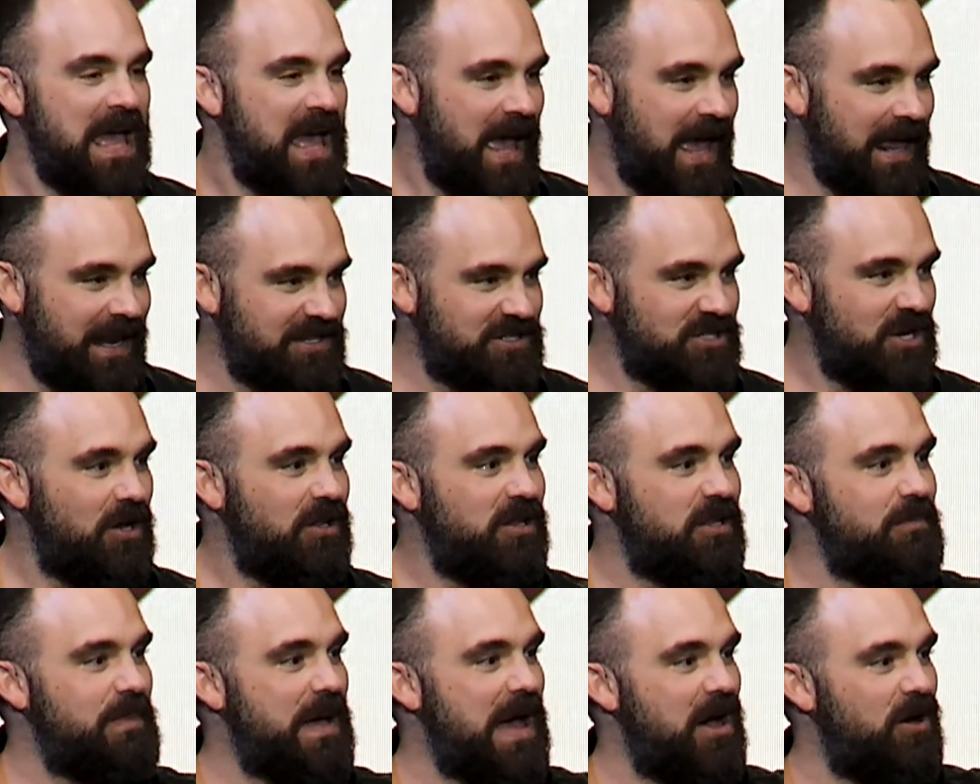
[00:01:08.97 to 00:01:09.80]
And it's all
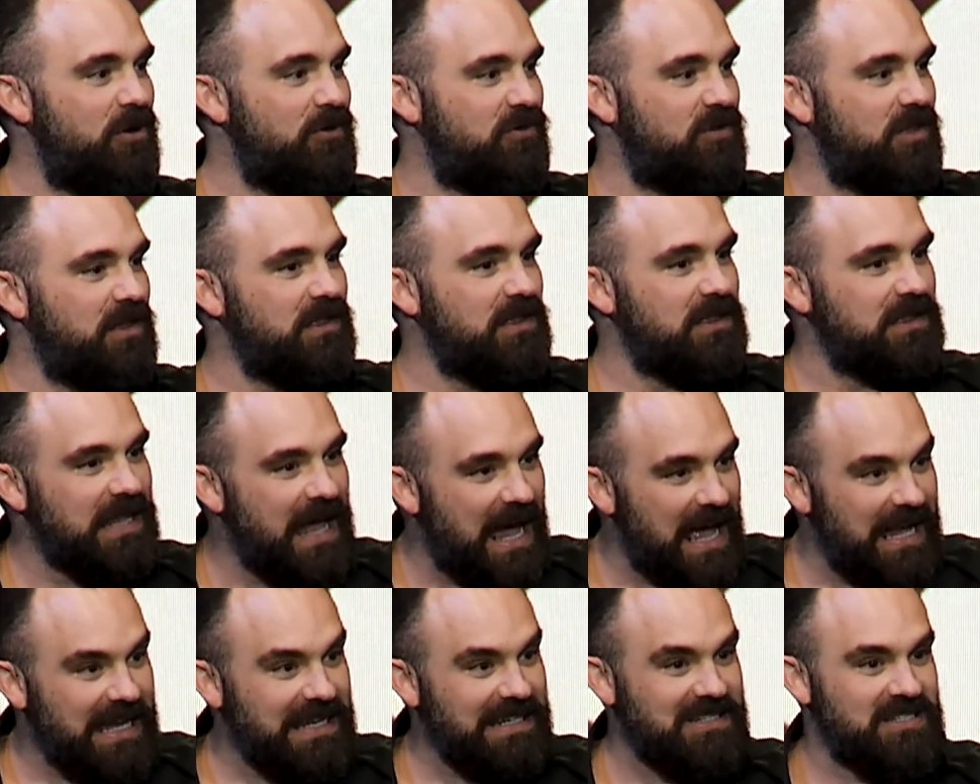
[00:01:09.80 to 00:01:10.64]
about the
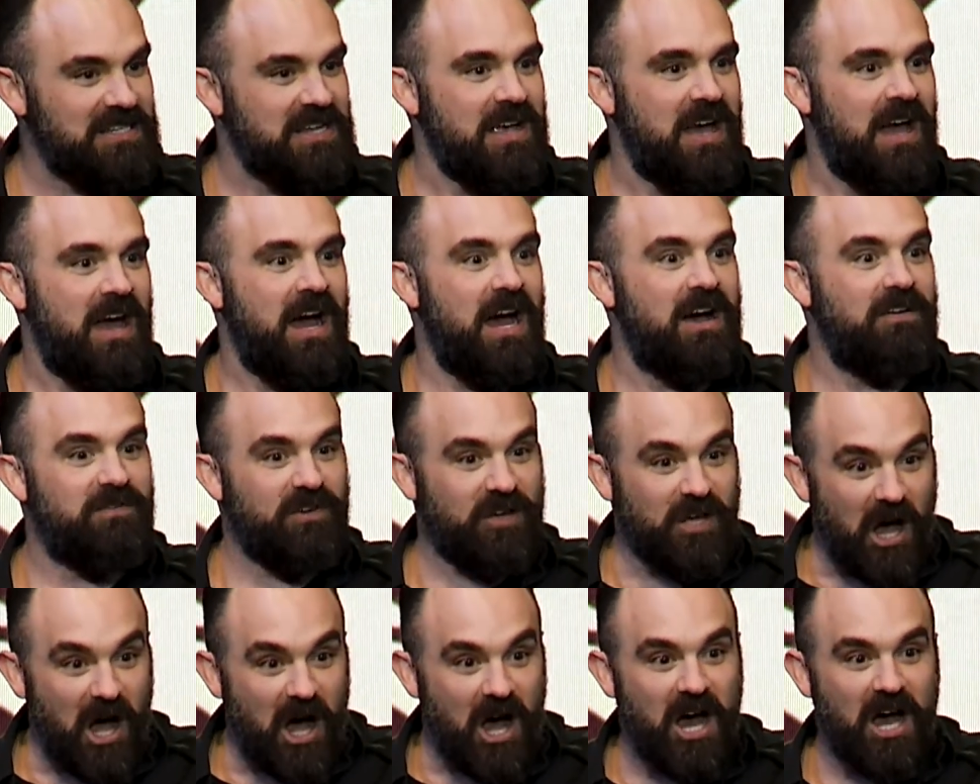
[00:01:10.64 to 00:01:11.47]
light of
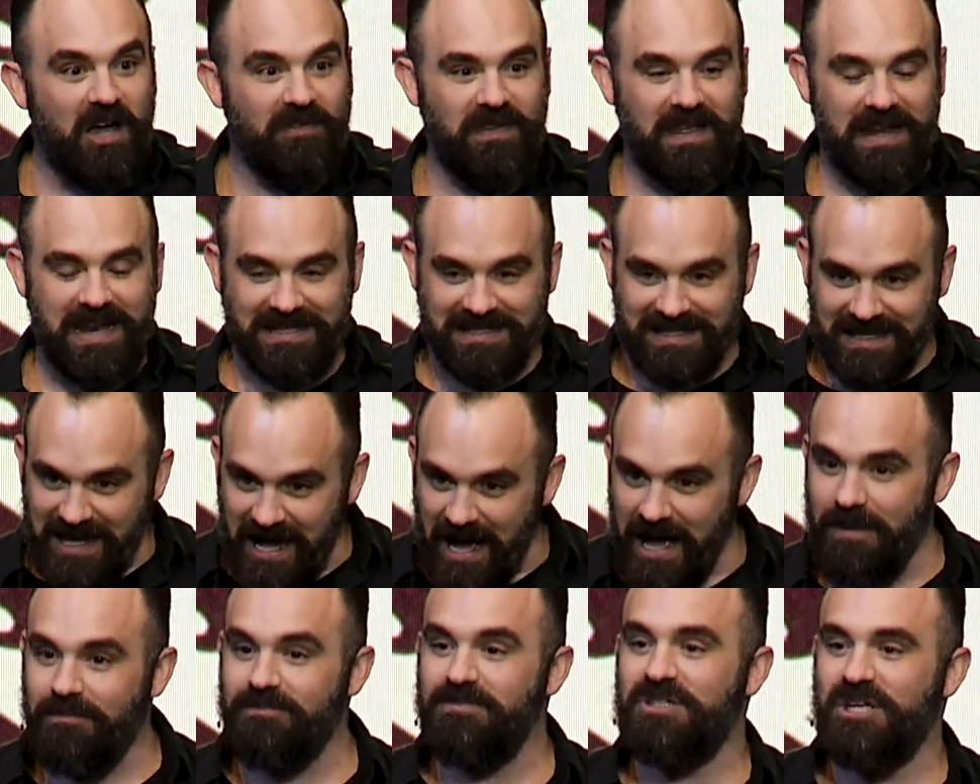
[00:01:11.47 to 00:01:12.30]
God that has
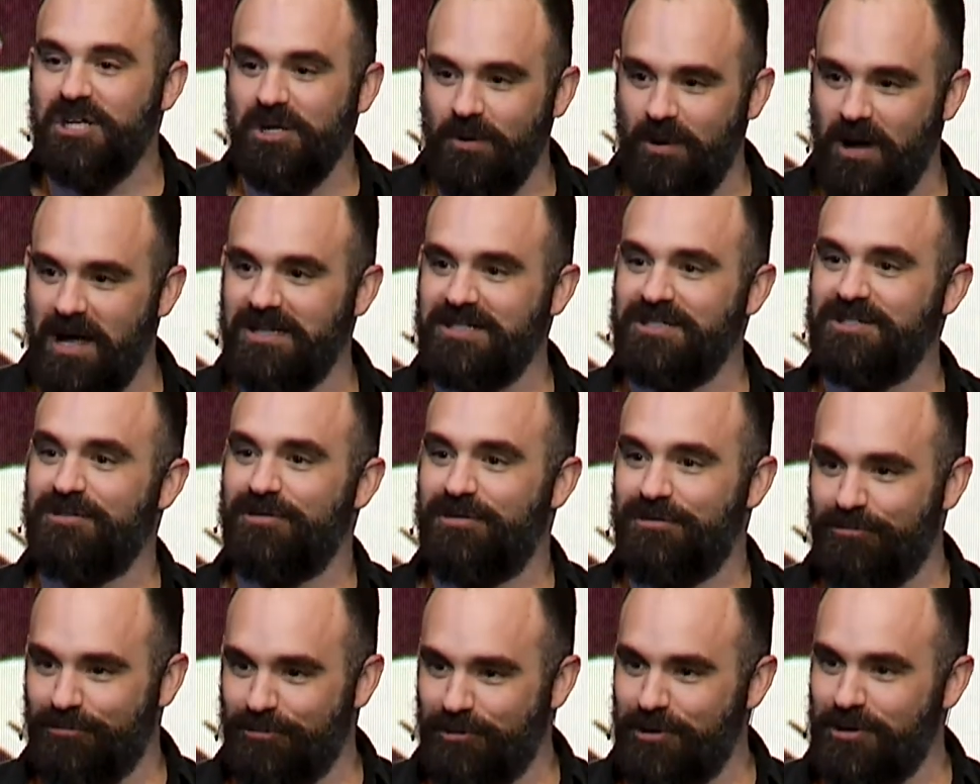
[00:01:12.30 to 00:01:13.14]
come to us
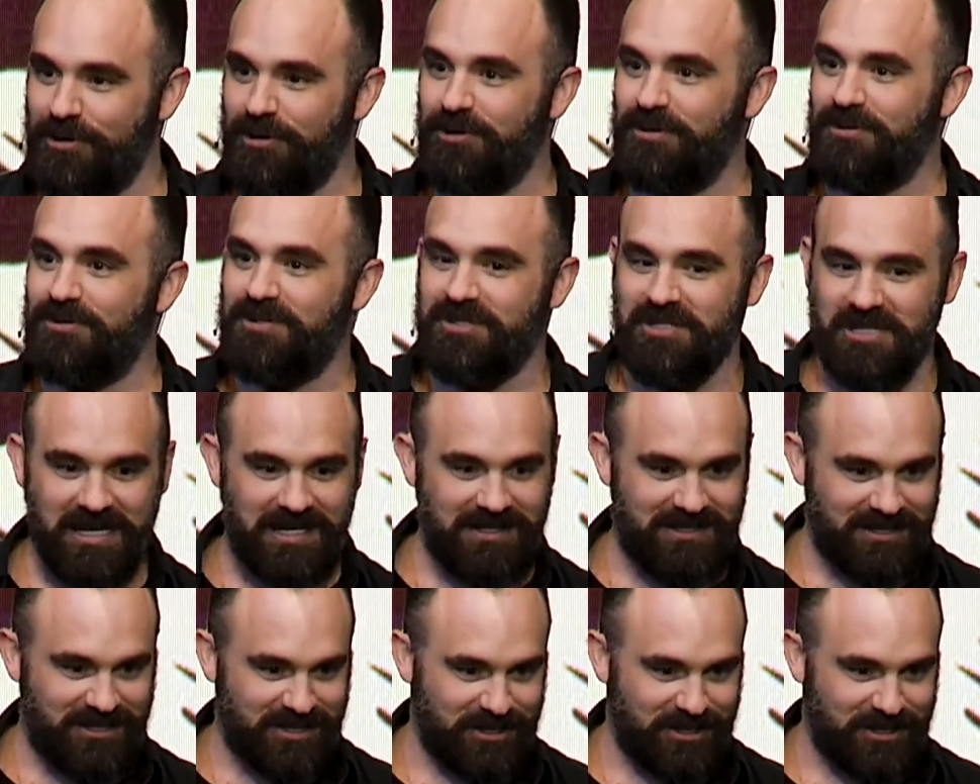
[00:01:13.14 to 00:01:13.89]
through Jesus